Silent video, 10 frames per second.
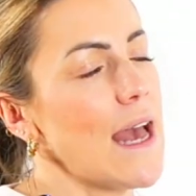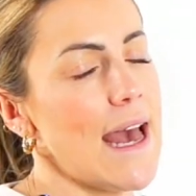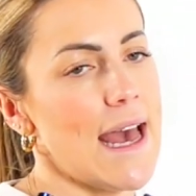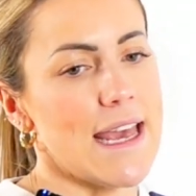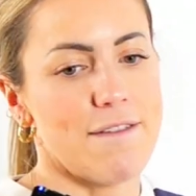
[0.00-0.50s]

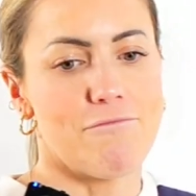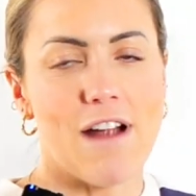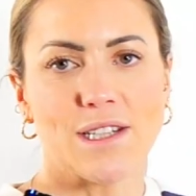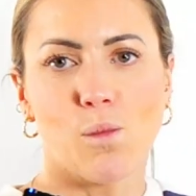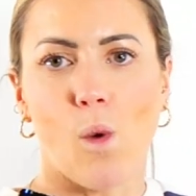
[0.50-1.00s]
if
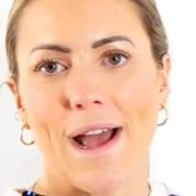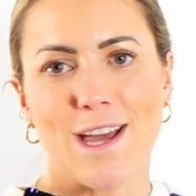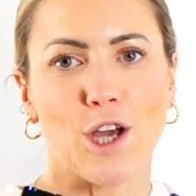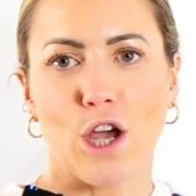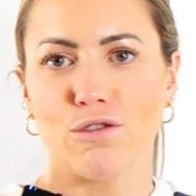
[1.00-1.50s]
red and
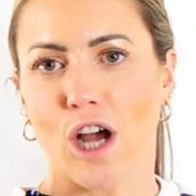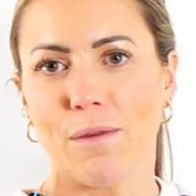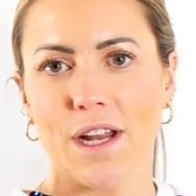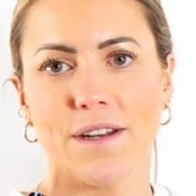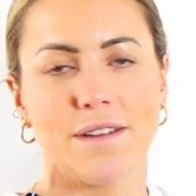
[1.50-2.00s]
white are
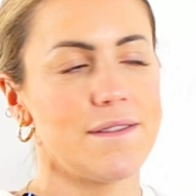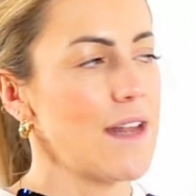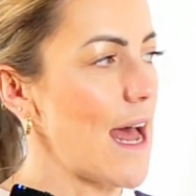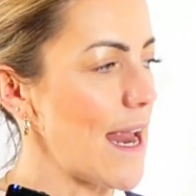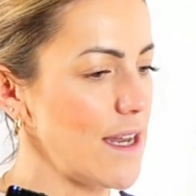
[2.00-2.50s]
codominant
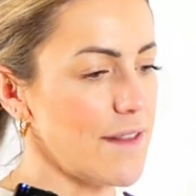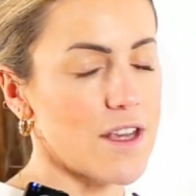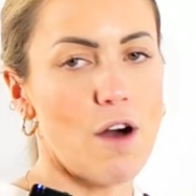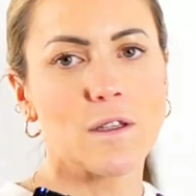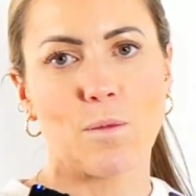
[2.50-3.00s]
and
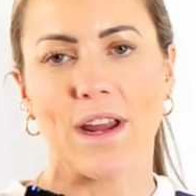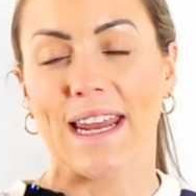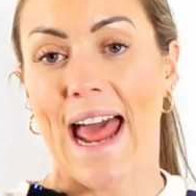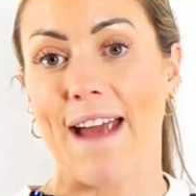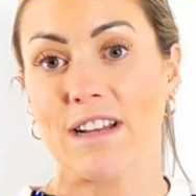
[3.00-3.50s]
the offspring
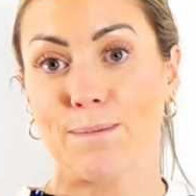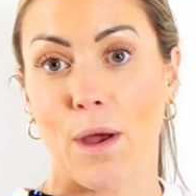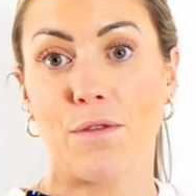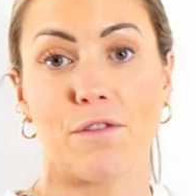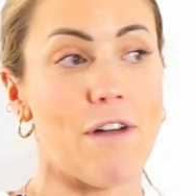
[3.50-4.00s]
inherits
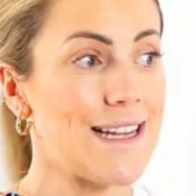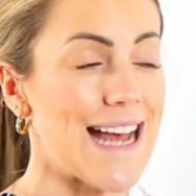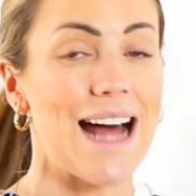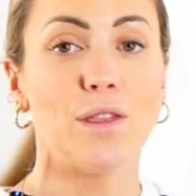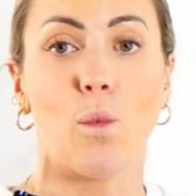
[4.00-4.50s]
both the red
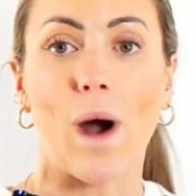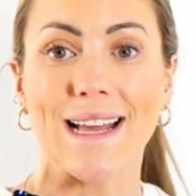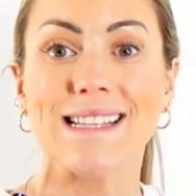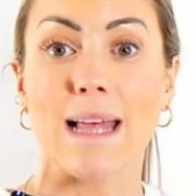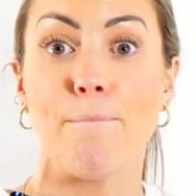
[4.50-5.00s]
and the
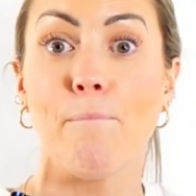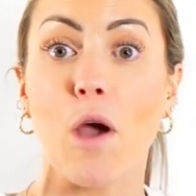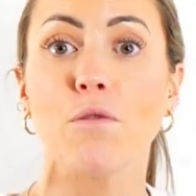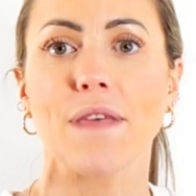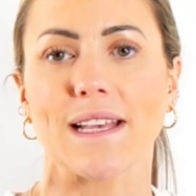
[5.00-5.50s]
white, they're
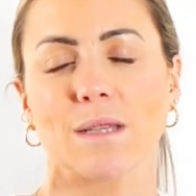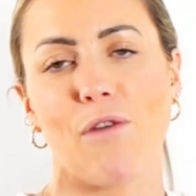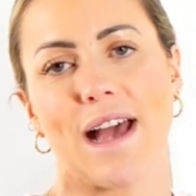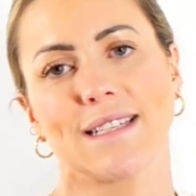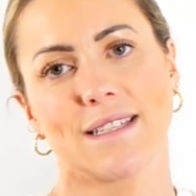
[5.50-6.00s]
both
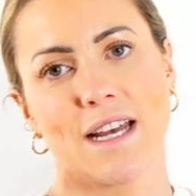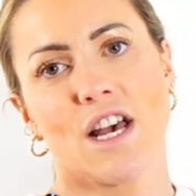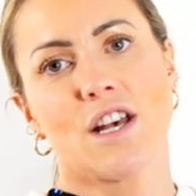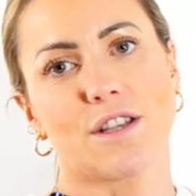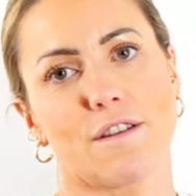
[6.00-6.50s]
expressed.
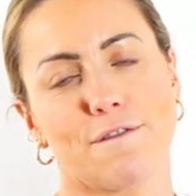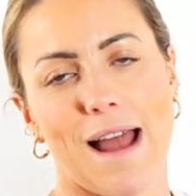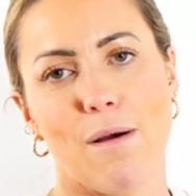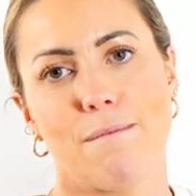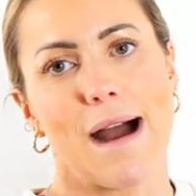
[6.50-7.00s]
So the
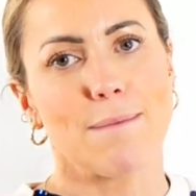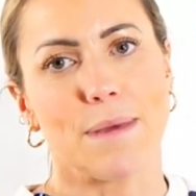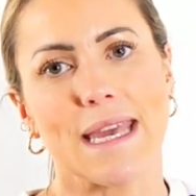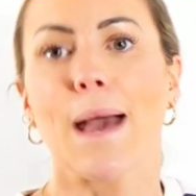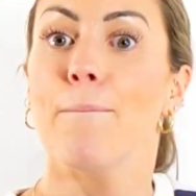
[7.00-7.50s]
flower might
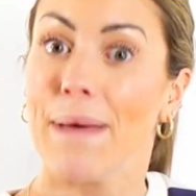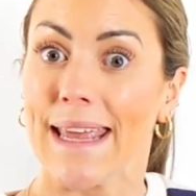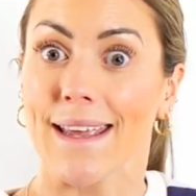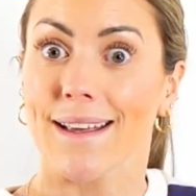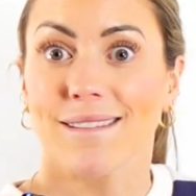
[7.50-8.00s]
be
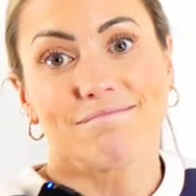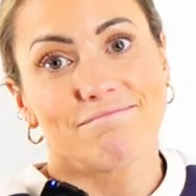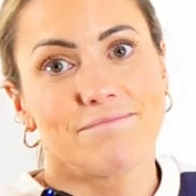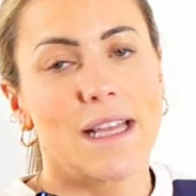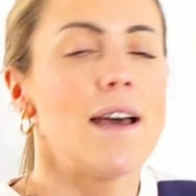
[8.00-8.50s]
pink.
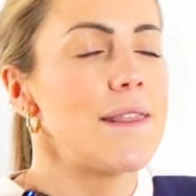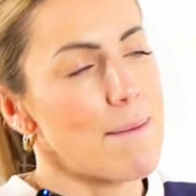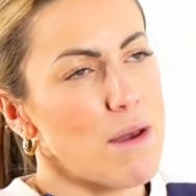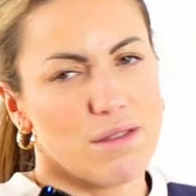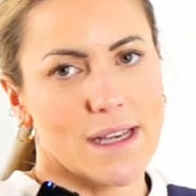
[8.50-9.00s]
They're
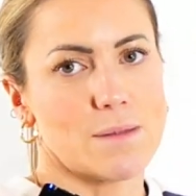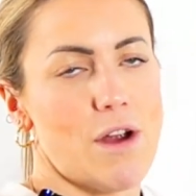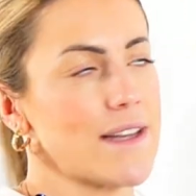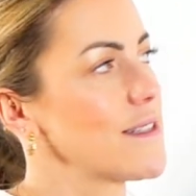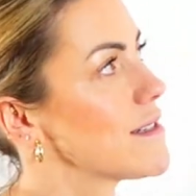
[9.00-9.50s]
both
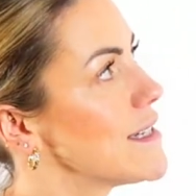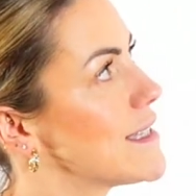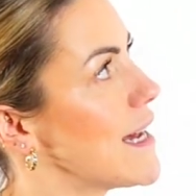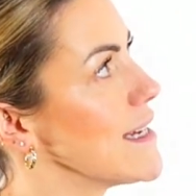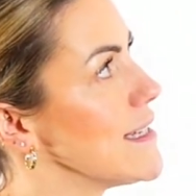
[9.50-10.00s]
expressed. It's
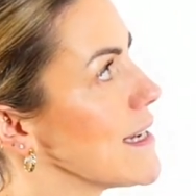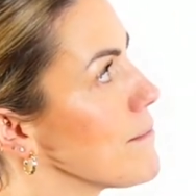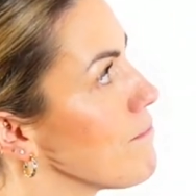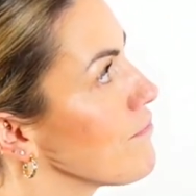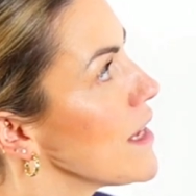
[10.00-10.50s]
that easy.
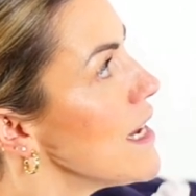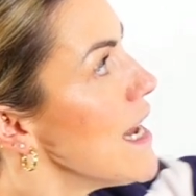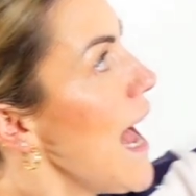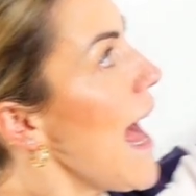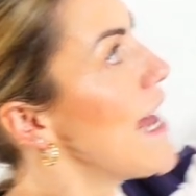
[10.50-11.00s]

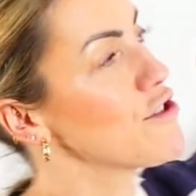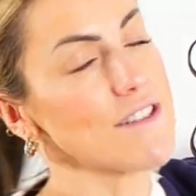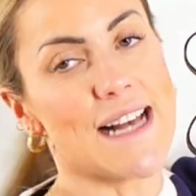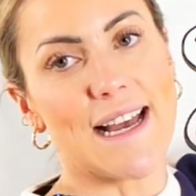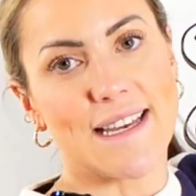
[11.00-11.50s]

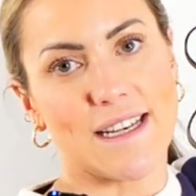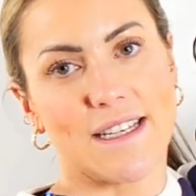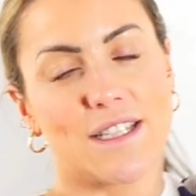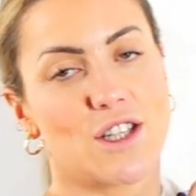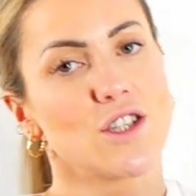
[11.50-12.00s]

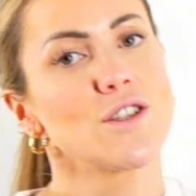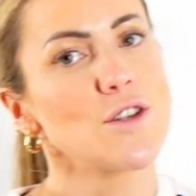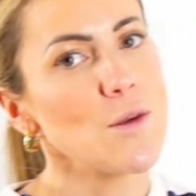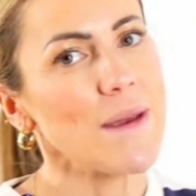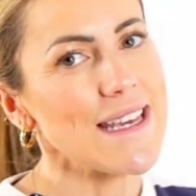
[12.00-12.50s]
Heterozygous,
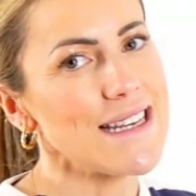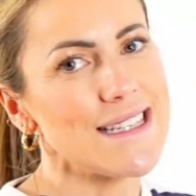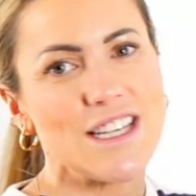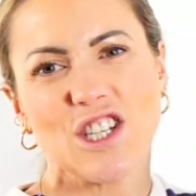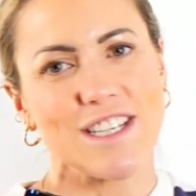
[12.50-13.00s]
super
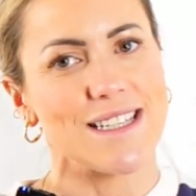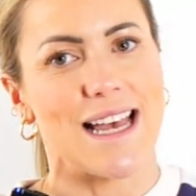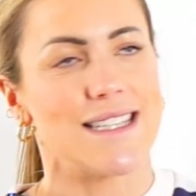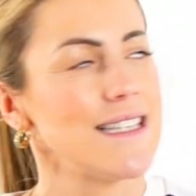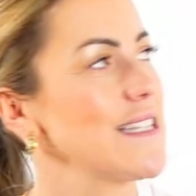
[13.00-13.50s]
easy GCSE